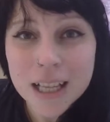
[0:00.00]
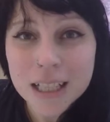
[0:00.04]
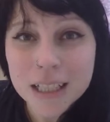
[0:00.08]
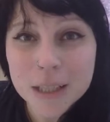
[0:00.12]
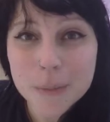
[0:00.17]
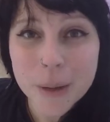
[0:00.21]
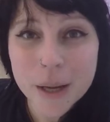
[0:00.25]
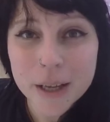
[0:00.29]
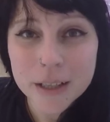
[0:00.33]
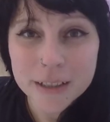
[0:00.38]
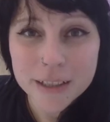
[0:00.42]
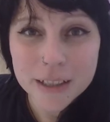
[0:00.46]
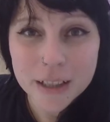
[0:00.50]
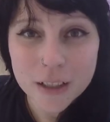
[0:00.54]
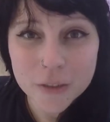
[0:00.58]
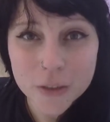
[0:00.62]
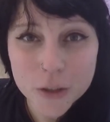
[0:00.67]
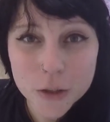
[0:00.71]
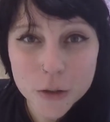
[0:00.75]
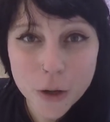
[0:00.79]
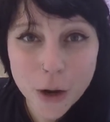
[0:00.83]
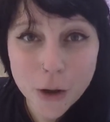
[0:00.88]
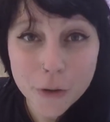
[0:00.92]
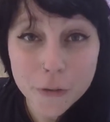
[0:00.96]
depending on
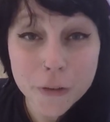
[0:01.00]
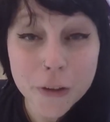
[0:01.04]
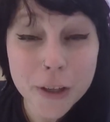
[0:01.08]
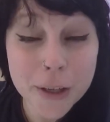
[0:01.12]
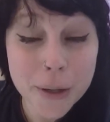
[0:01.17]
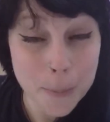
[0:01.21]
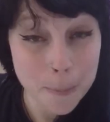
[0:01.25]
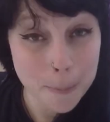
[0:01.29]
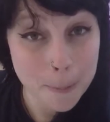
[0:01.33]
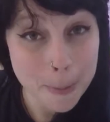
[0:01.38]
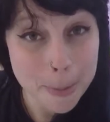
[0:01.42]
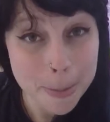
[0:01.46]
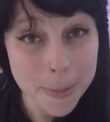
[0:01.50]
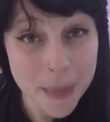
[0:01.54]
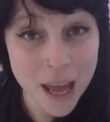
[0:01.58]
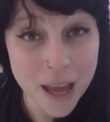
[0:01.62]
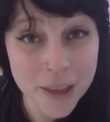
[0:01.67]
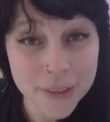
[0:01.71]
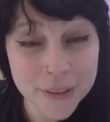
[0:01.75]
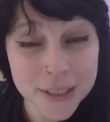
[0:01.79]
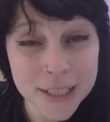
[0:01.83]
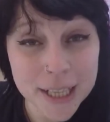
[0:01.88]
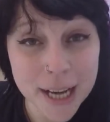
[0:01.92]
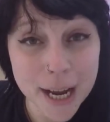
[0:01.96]
the traffic
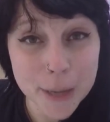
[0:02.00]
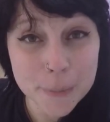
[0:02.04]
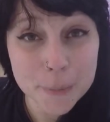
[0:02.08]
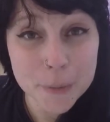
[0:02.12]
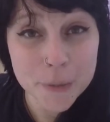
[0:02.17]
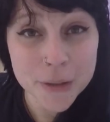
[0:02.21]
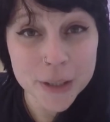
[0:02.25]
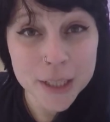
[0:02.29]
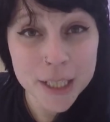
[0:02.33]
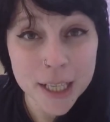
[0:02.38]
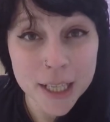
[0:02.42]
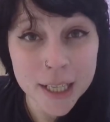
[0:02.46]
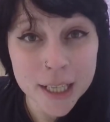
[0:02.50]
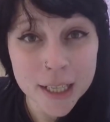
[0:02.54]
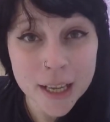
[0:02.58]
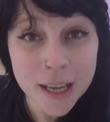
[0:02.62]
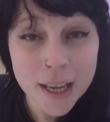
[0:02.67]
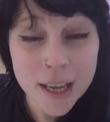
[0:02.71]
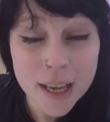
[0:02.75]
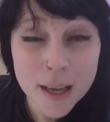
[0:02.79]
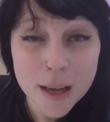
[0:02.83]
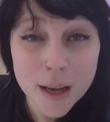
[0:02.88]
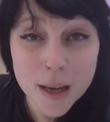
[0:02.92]
and the time of the day,